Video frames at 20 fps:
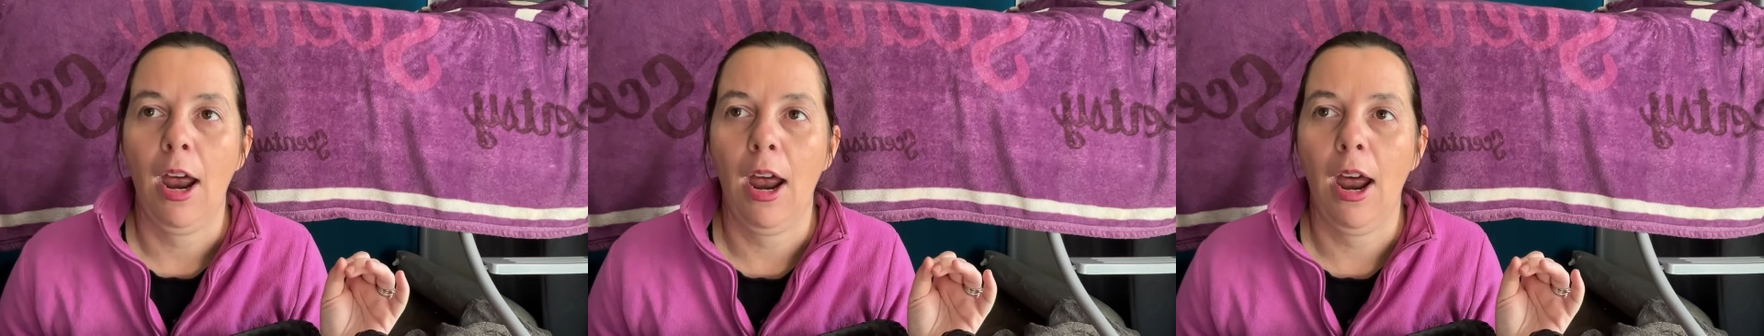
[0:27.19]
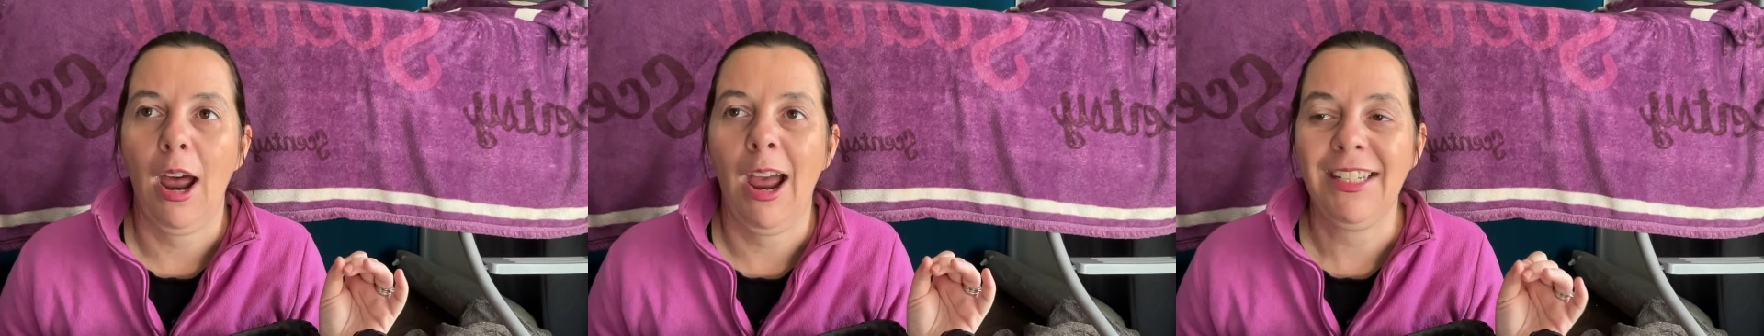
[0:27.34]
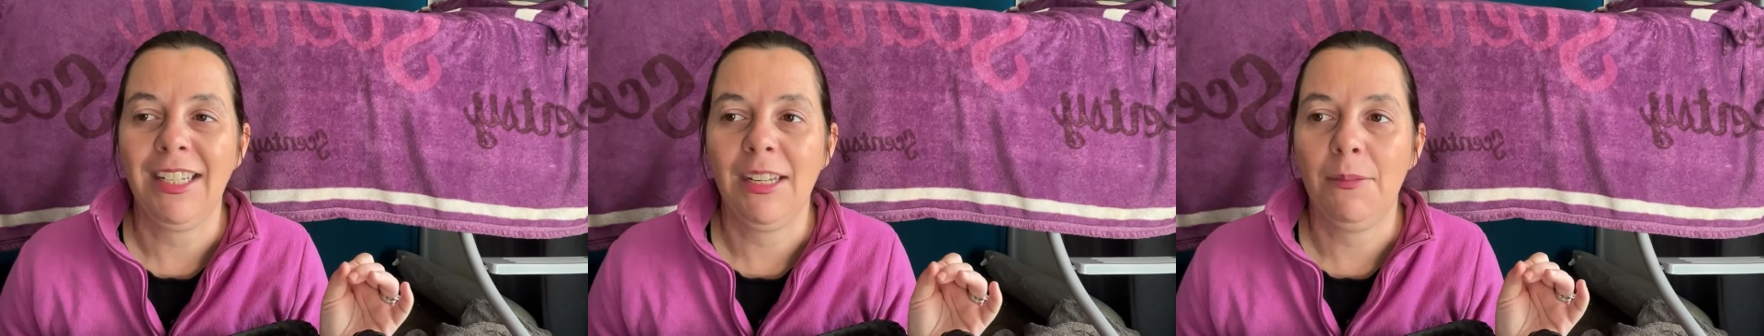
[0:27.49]

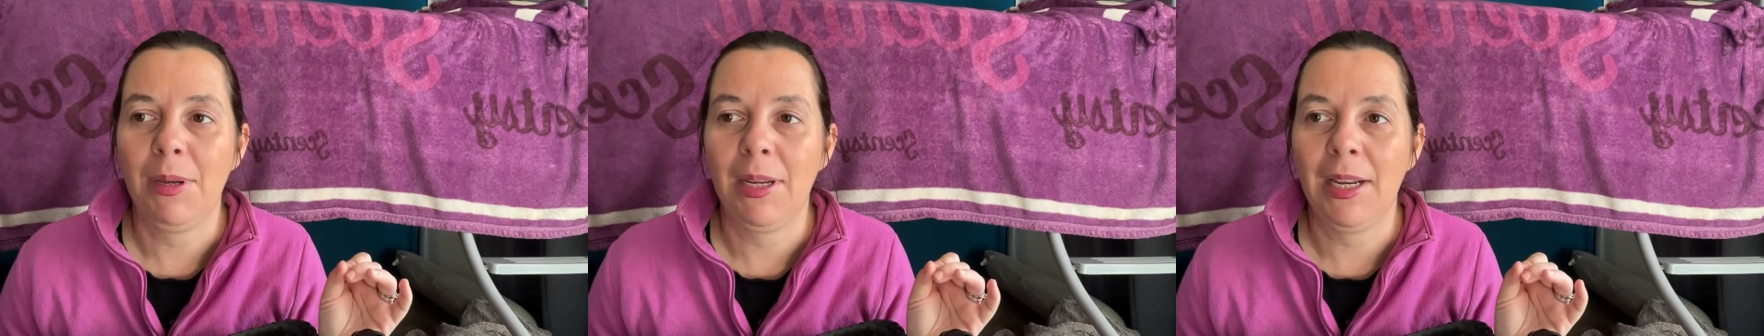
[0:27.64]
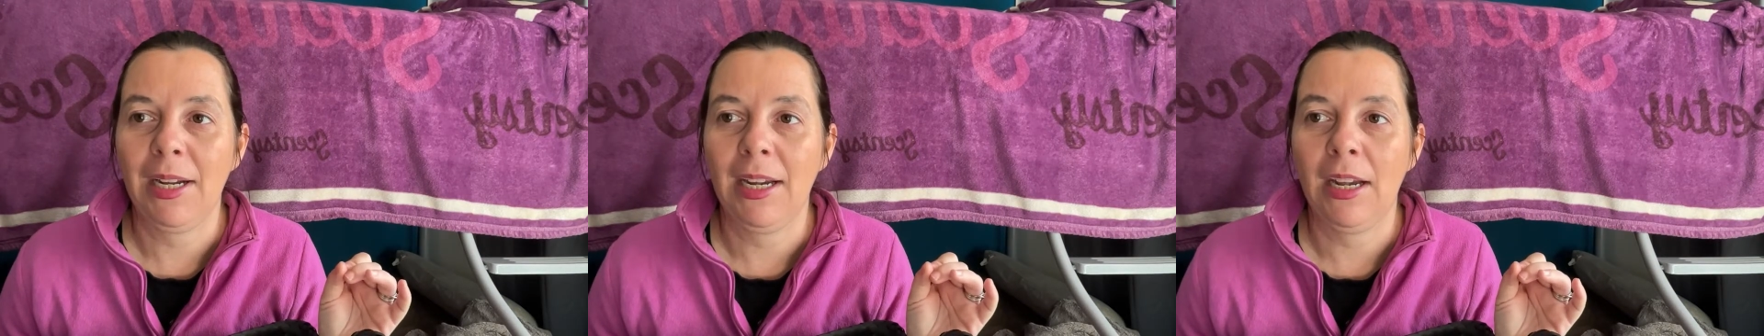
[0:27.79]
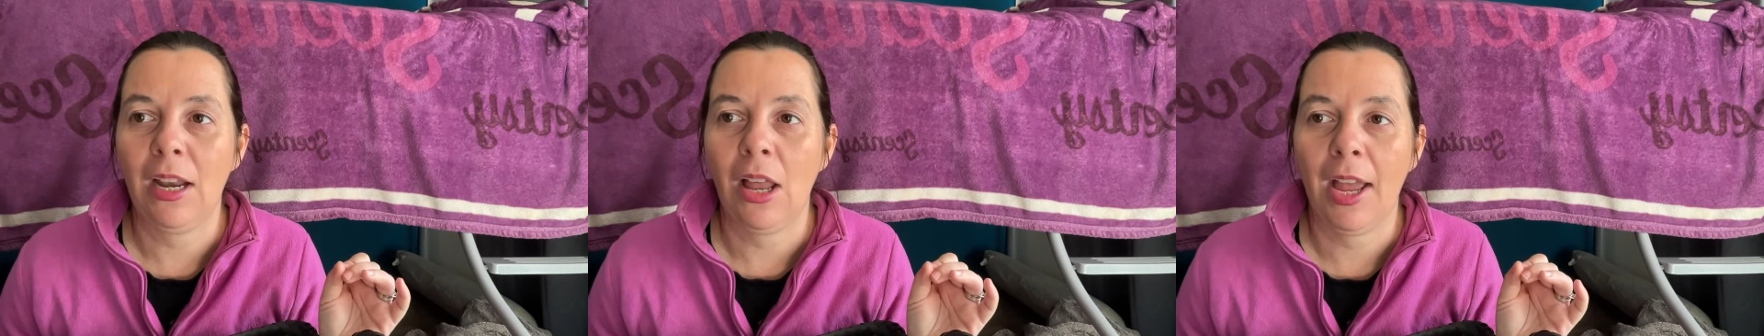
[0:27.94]
I
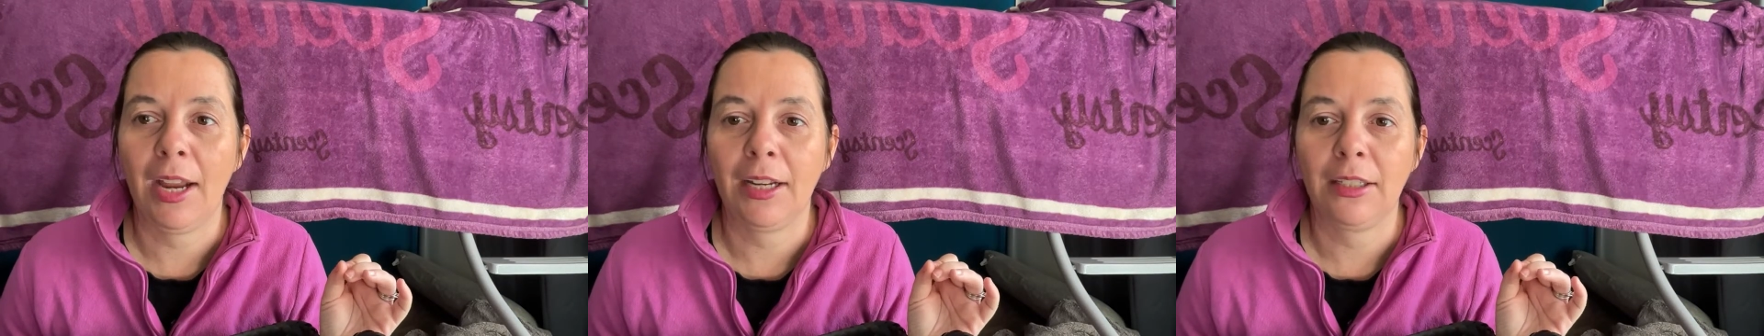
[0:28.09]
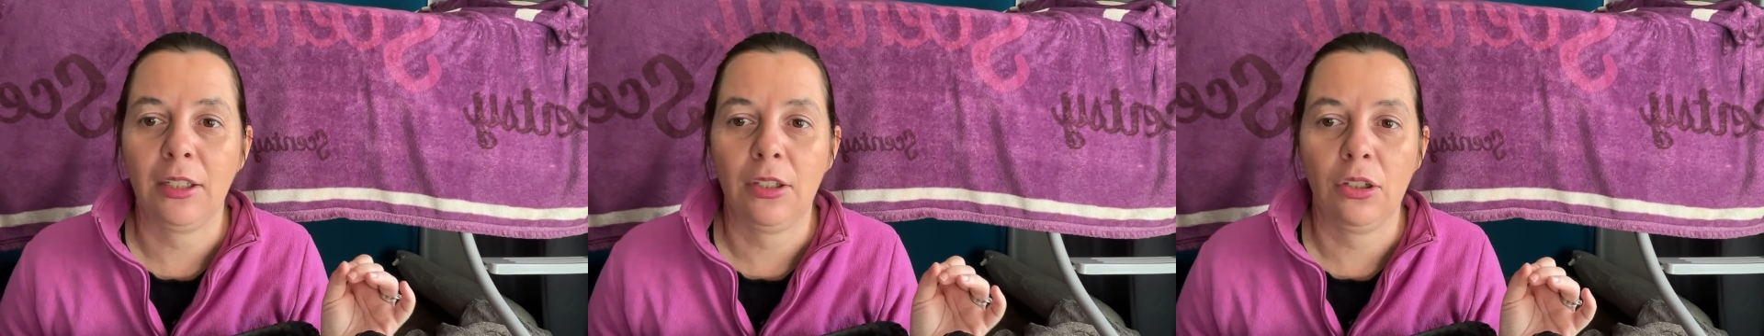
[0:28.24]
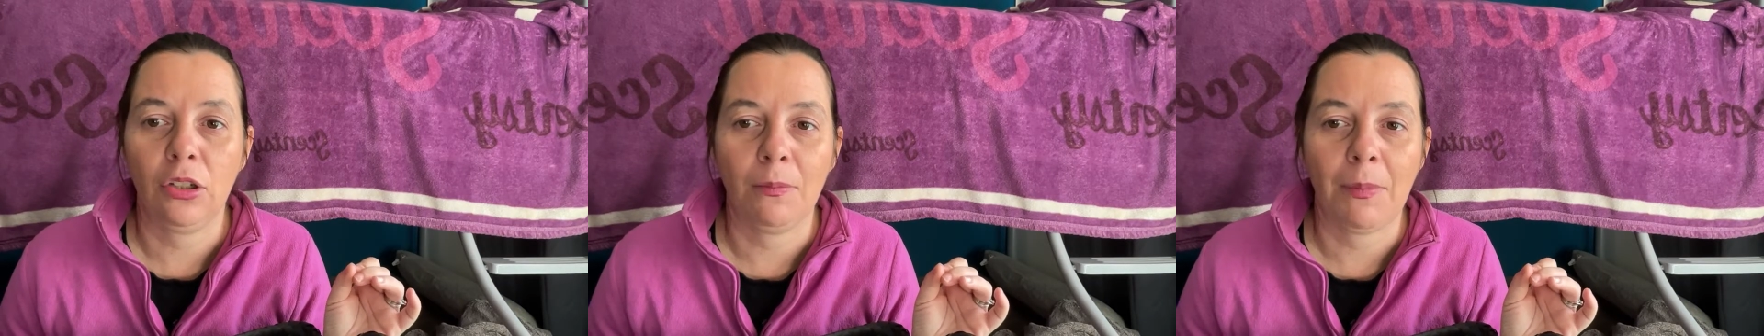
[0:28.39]
typically like
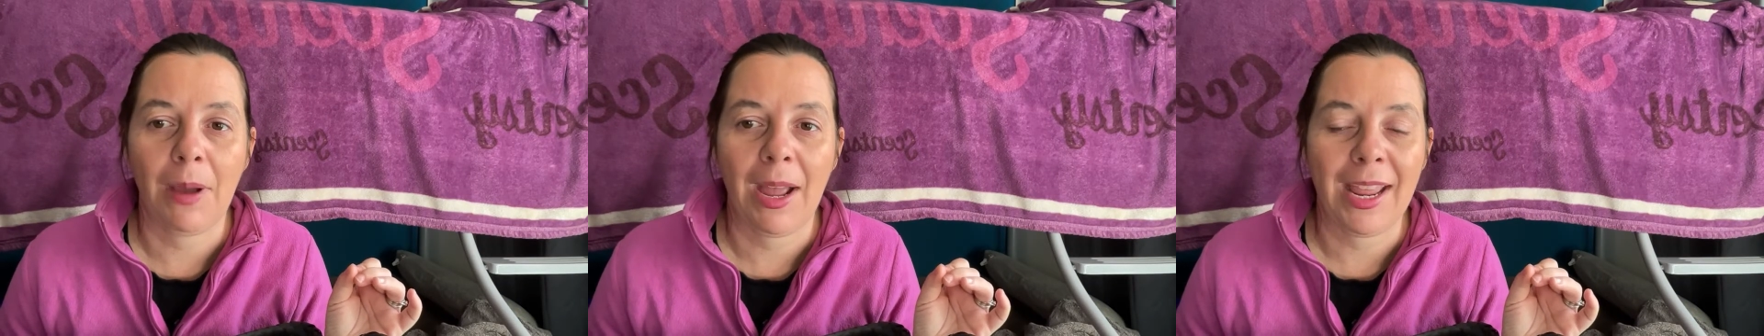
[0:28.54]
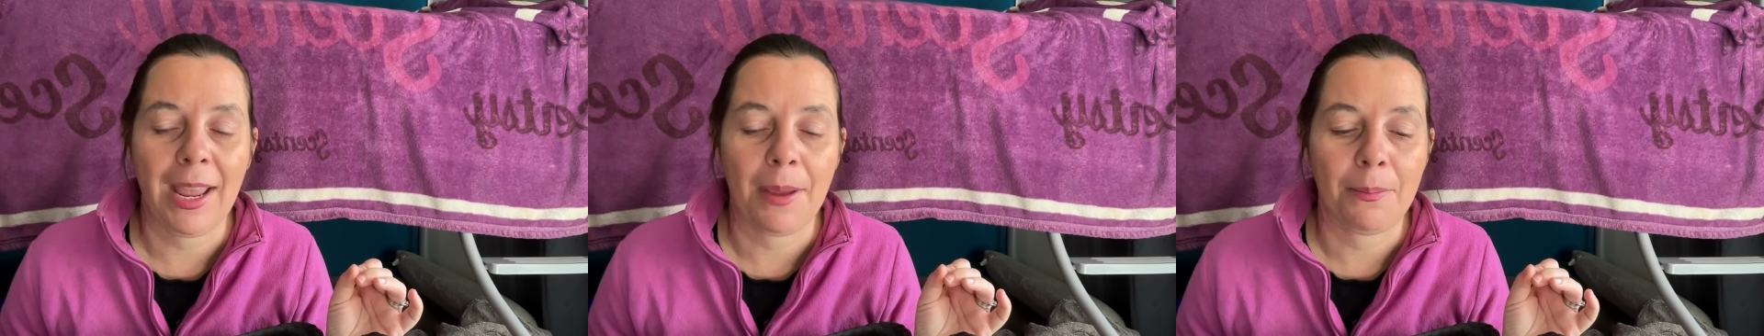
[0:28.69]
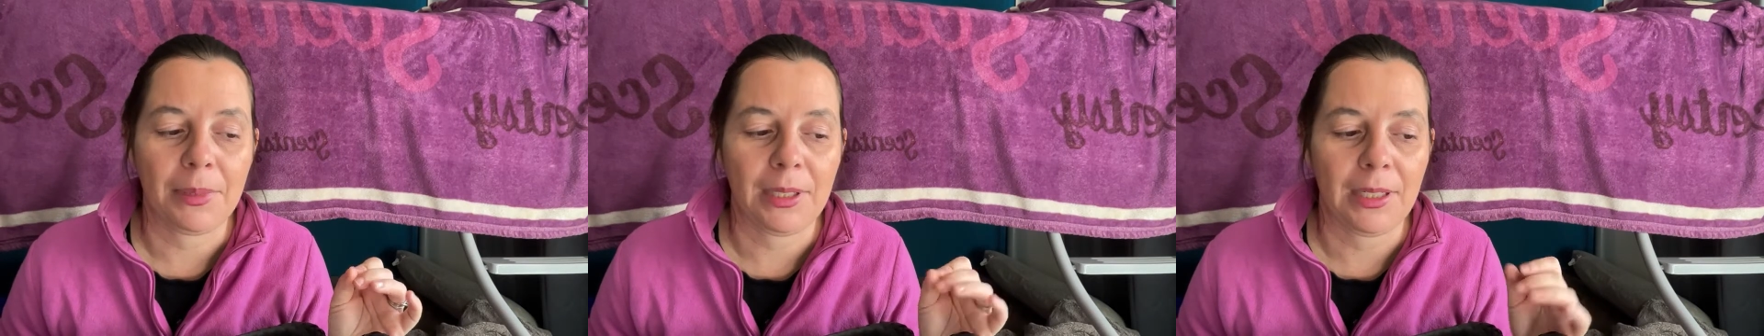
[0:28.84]
to do my
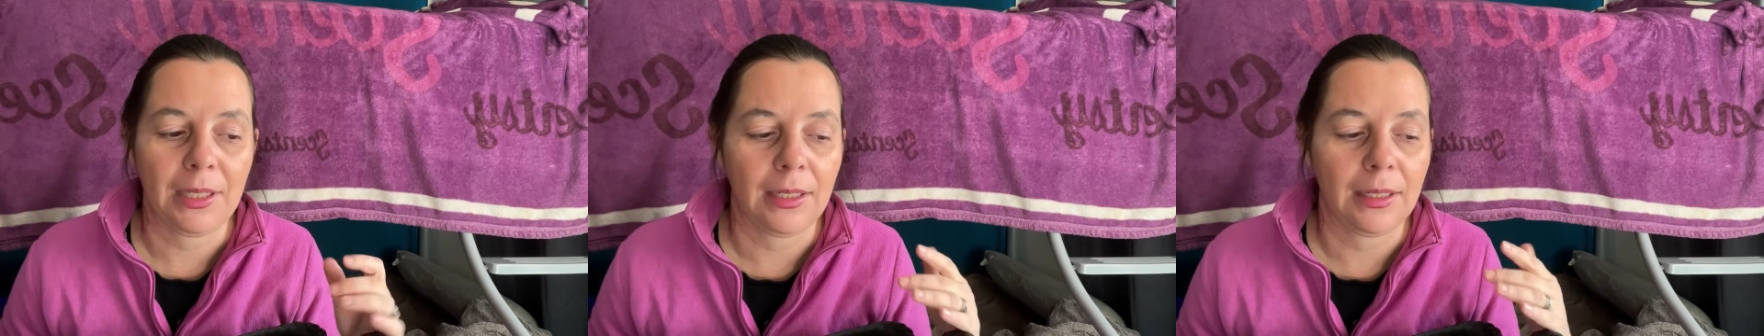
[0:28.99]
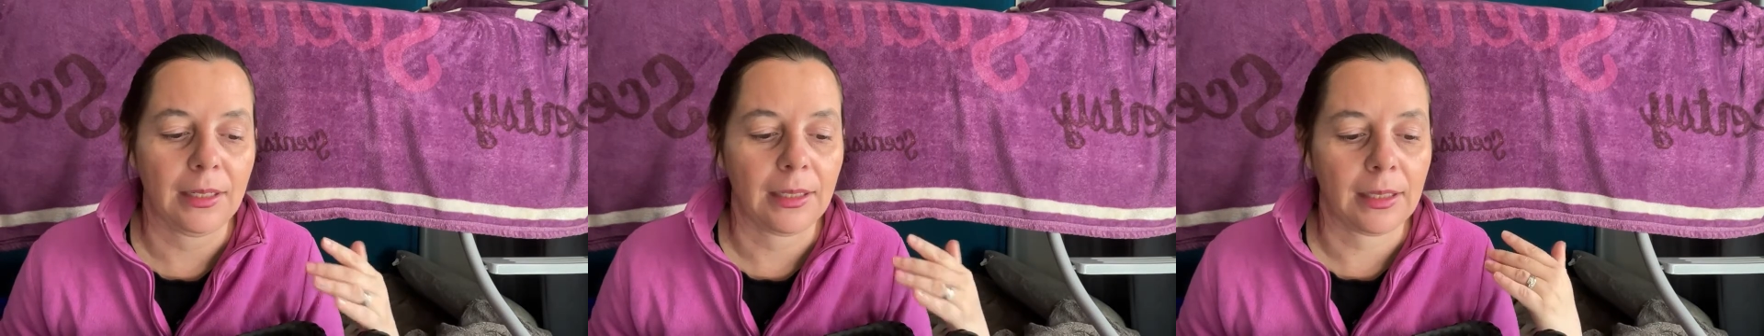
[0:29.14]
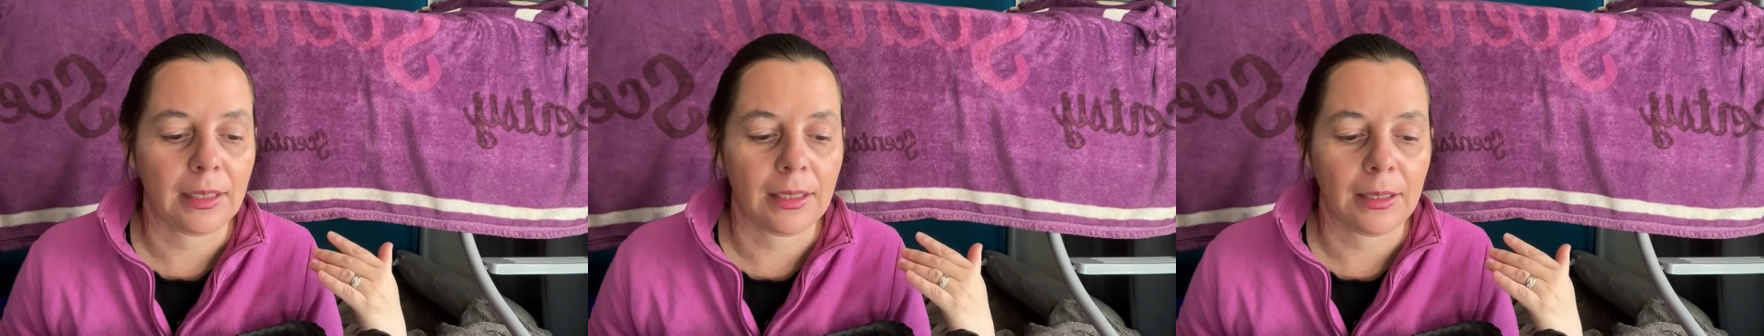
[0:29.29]

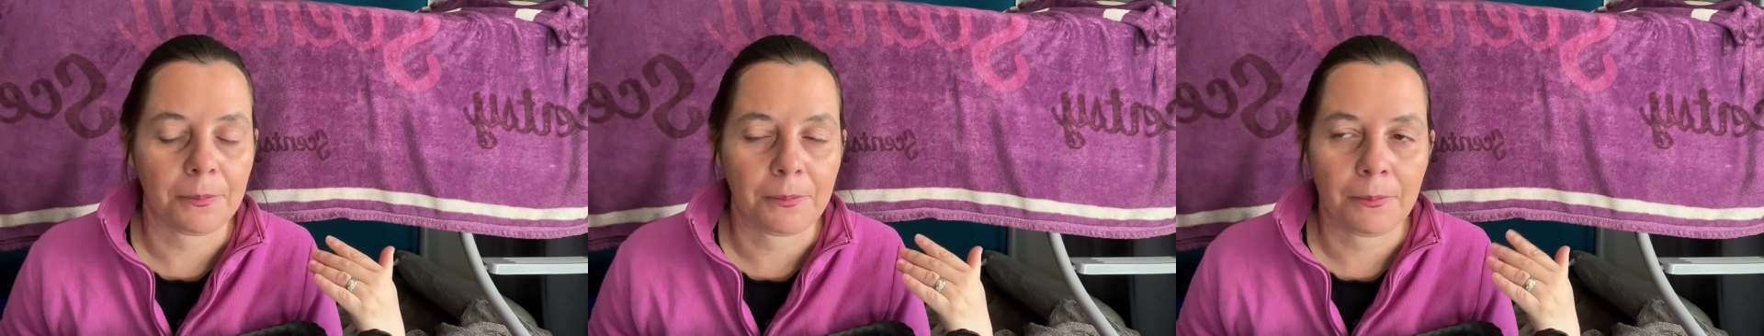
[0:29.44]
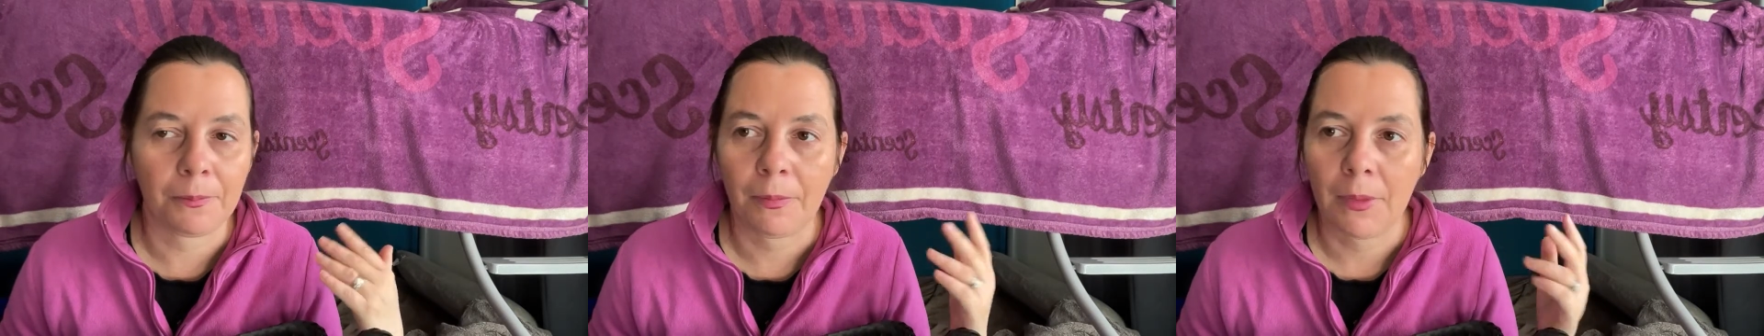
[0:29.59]
empties